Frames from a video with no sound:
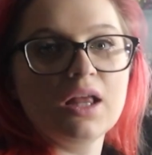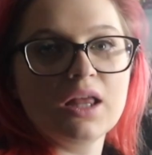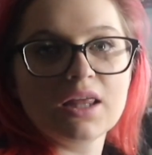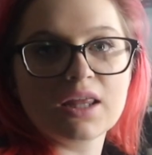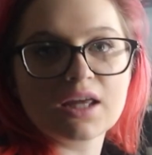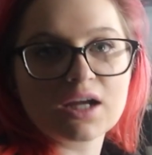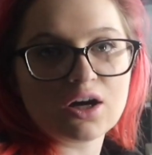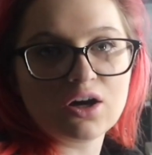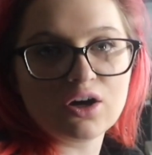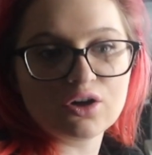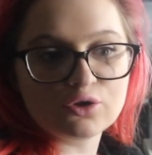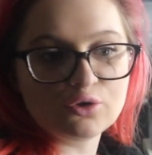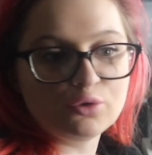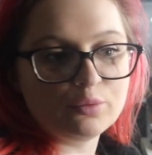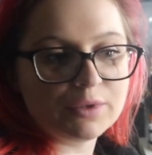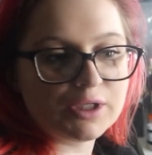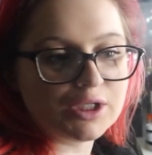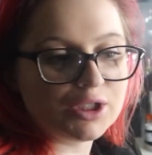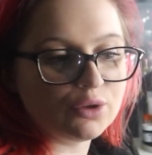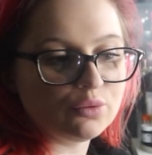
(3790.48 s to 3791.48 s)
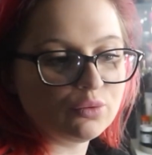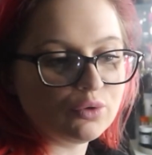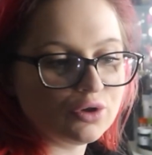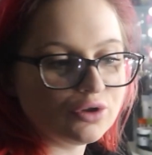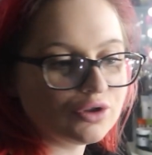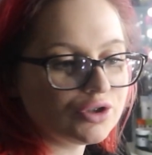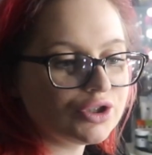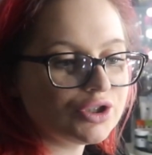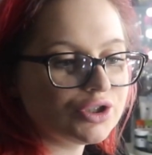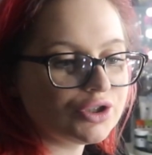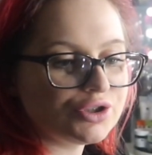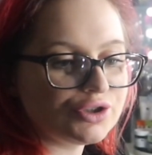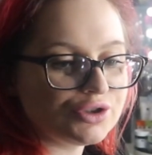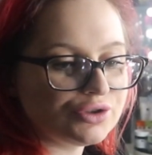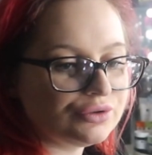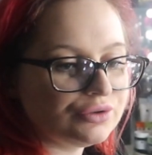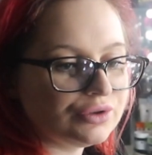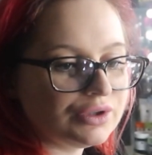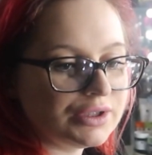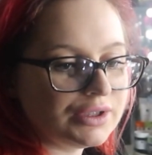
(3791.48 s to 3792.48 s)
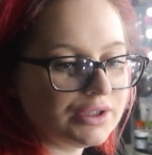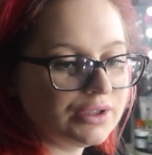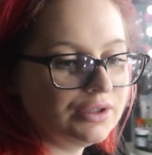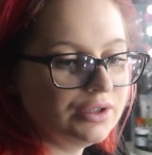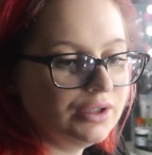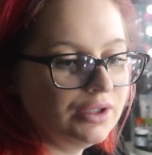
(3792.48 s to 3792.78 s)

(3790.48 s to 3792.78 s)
They can't all be in the wash, surely.